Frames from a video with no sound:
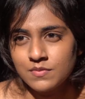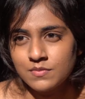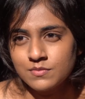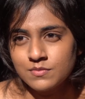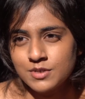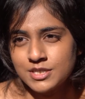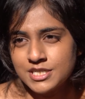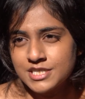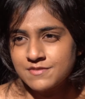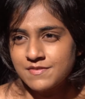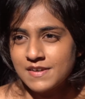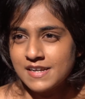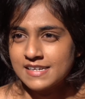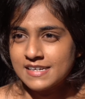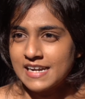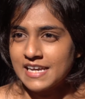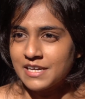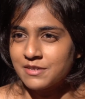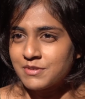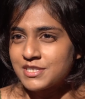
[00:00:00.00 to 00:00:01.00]
what she felt
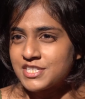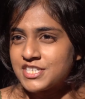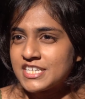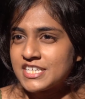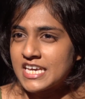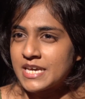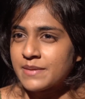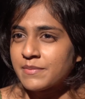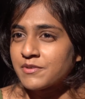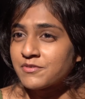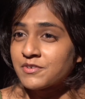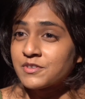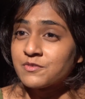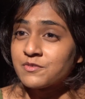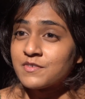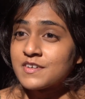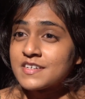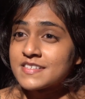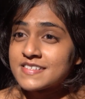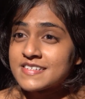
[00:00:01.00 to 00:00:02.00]
like when she came here for the
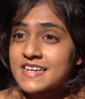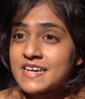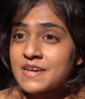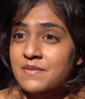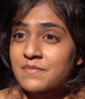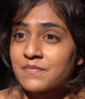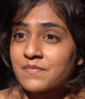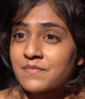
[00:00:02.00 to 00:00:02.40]
first time.